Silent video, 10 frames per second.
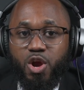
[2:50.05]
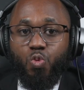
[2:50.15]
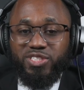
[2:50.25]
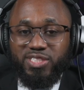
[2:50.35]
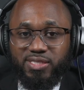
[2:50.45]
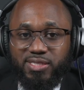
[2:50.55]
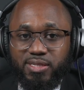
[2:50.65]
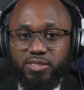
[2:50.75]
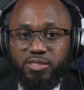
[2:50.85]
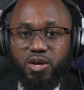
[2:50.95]

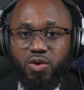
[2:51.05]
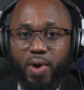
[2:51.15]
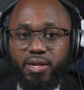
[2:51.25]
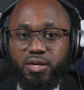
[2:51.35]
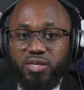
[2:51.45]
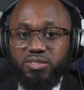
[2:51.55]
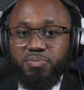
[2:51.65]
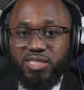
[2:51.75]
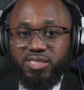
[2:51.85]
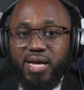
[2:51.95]
resistance, right? Custom
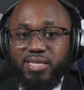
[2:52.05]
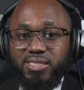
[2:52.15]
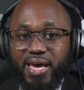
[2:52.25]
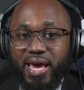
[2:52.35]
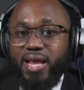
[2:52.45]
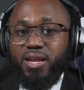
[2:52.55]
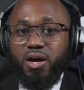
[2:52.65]
designs can